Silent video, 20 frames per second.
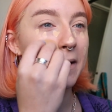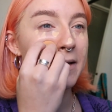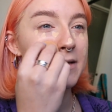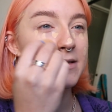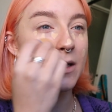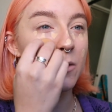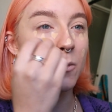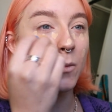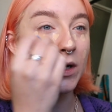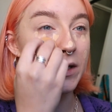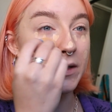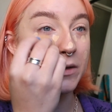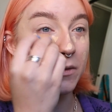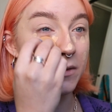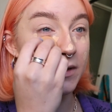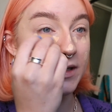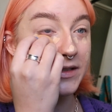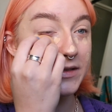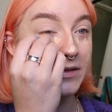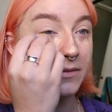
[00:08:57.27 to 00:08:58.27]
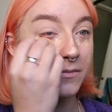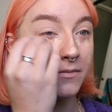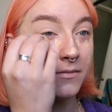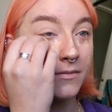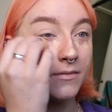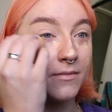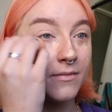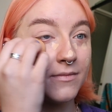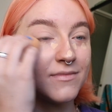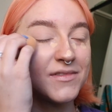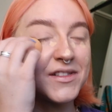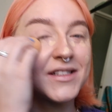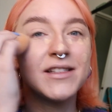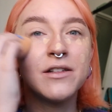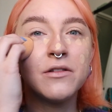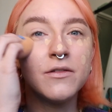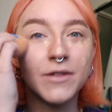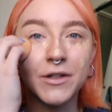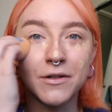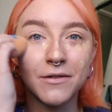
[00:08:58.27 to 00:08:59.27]
It's like white noise,
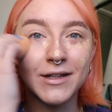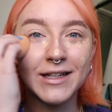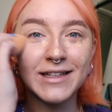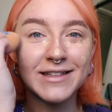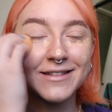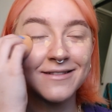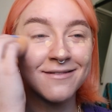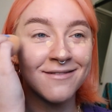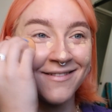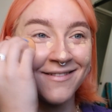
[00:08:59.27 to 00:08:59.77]
silver noise.